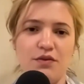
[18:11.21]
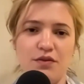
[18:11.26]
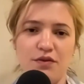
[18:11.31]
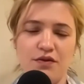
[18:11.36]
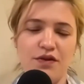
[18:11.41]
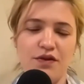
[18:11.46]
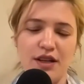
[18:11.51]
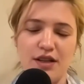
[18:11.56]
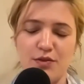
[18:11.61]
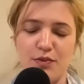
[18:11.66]

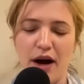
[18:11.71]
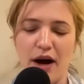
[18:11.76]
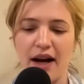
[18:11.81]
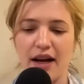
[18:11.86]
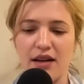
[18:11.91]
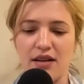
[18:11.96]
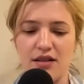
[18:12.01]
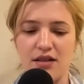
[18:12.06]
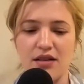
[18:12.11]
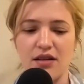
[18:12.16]
feeds
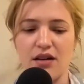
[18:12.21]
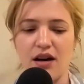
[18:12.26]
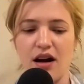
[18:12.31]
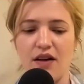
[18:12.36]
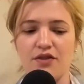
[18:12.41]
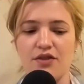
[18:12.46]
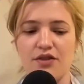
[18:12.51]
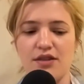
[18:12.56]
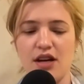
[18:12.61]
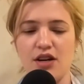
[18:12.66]
back into the
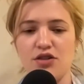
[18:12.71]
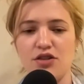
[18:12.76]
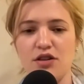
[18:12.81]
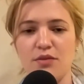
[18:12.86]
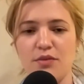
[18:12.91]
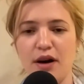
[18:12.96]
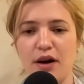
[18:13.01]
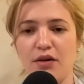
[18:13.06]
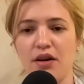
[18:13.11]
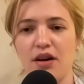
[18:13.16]
conversation
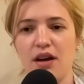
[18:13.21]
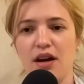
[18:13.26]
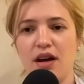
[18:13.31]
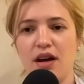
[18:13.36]
about